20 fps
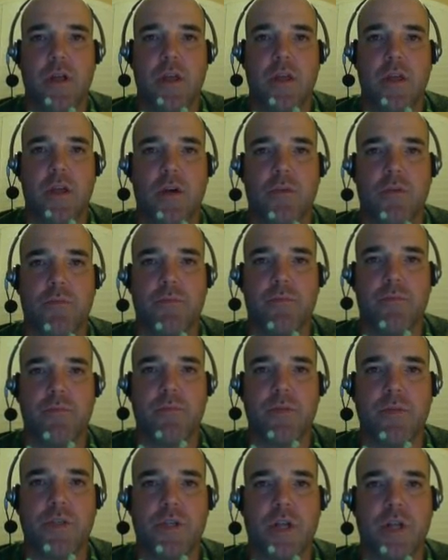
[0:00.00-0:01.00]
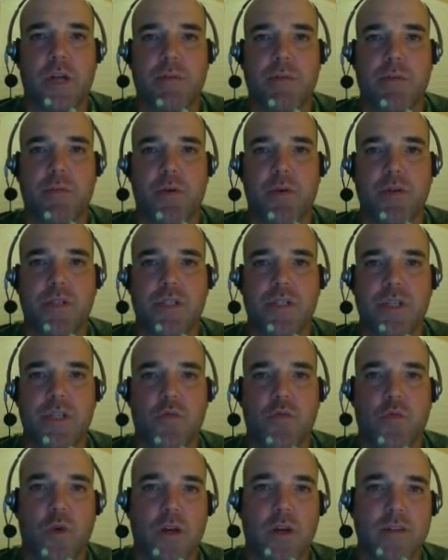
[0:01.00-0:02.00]
you know should I be
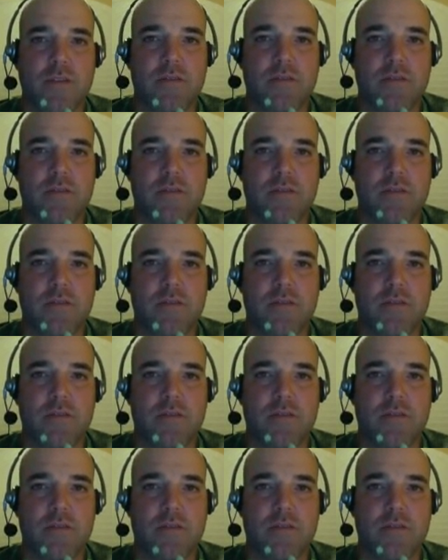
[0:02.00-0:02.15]
purchasing one